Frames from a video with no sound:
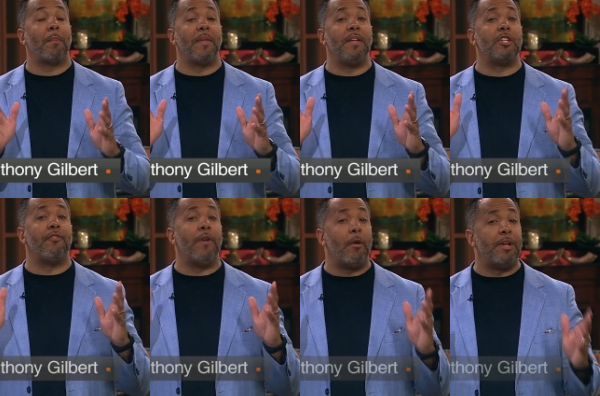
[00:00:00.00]
something
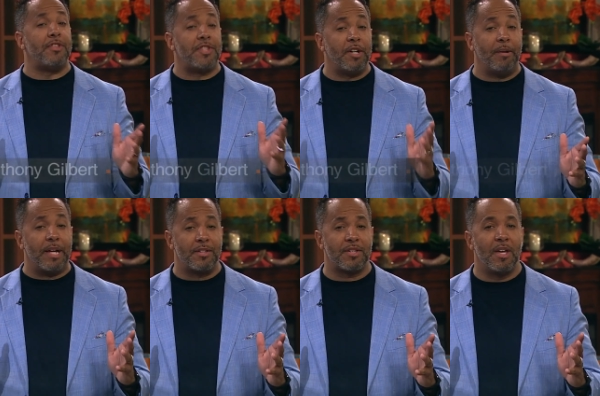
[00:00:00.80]
that's very
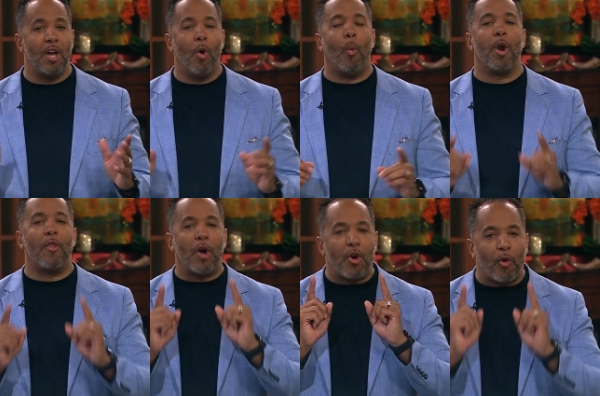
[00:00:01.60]
serious. One
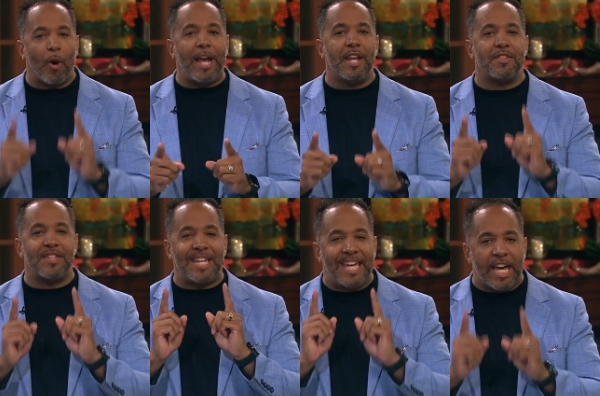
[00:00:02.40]
of the
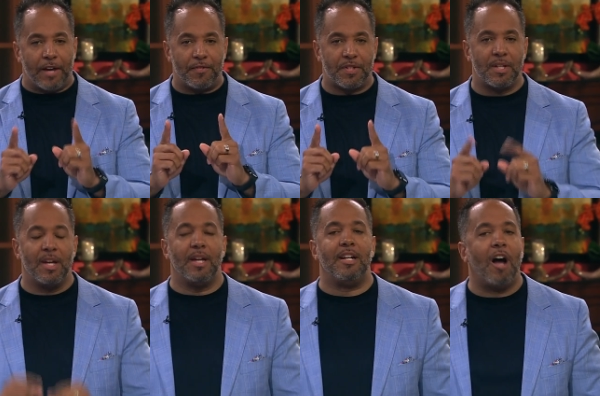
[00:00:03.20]
greatest gifts
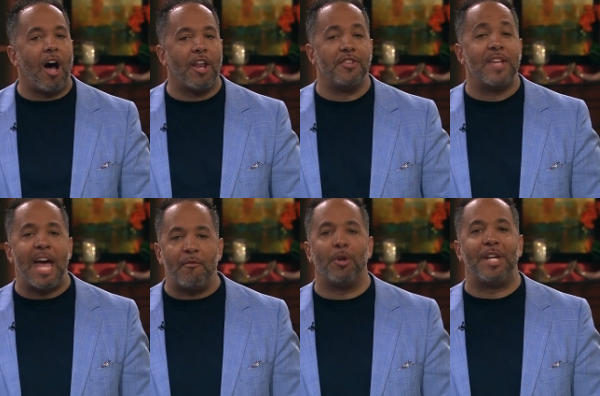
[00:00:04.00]
God has
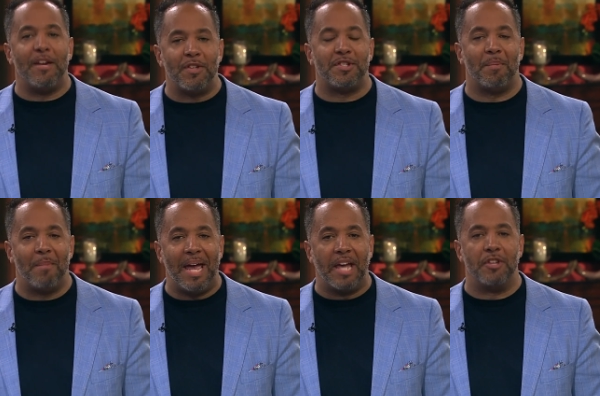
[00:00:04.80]
ever given to
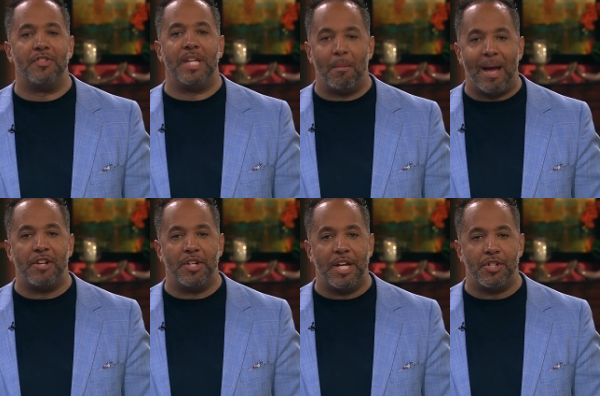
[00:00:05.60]
man is the
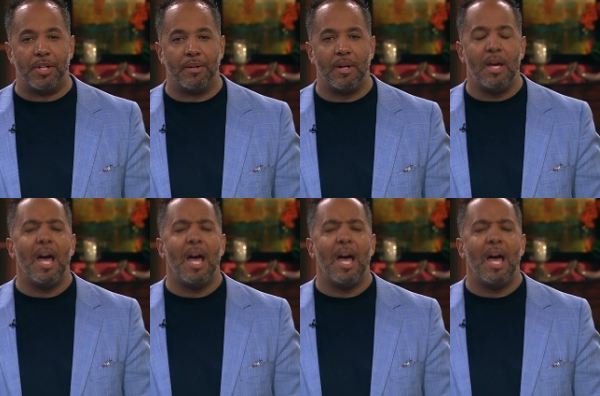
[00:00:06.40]
imagination.